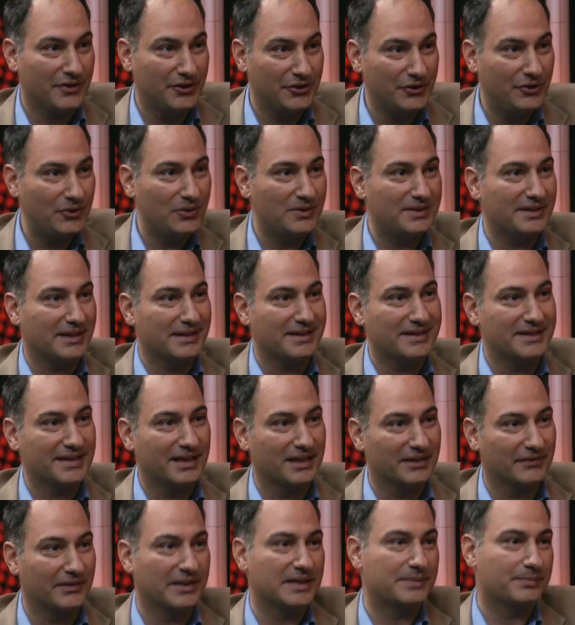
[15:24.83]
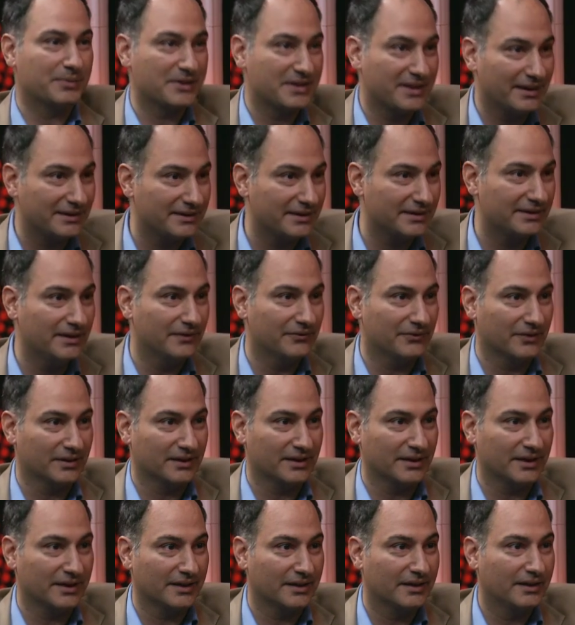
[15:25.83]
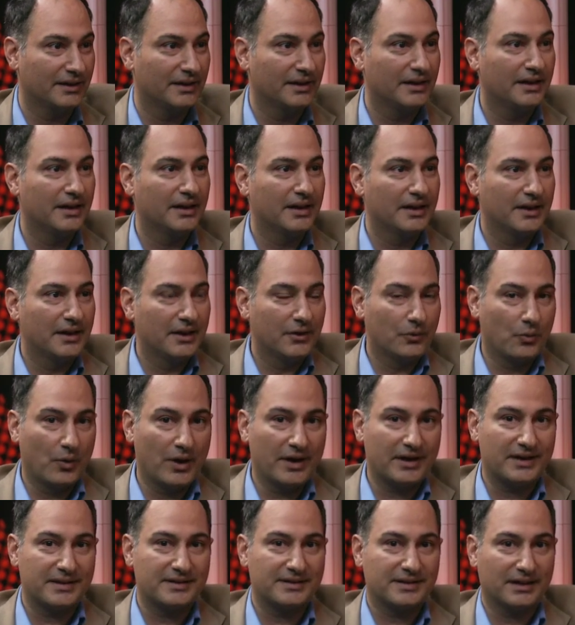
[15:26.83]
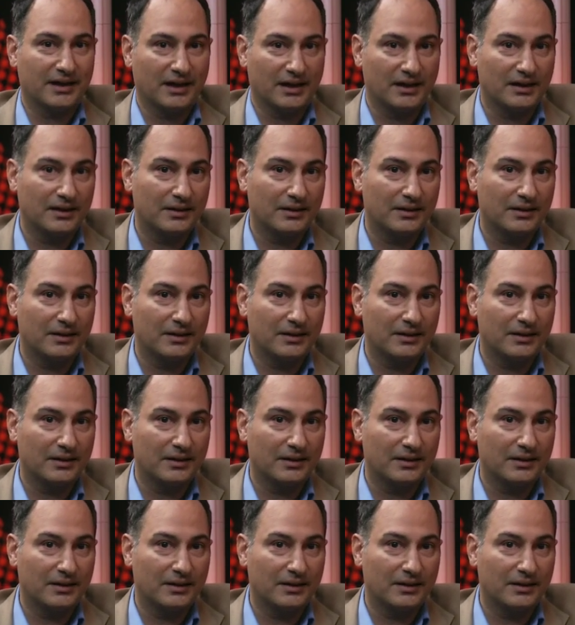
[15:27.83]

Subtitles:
the news itself is presented differently. Mm. Whereas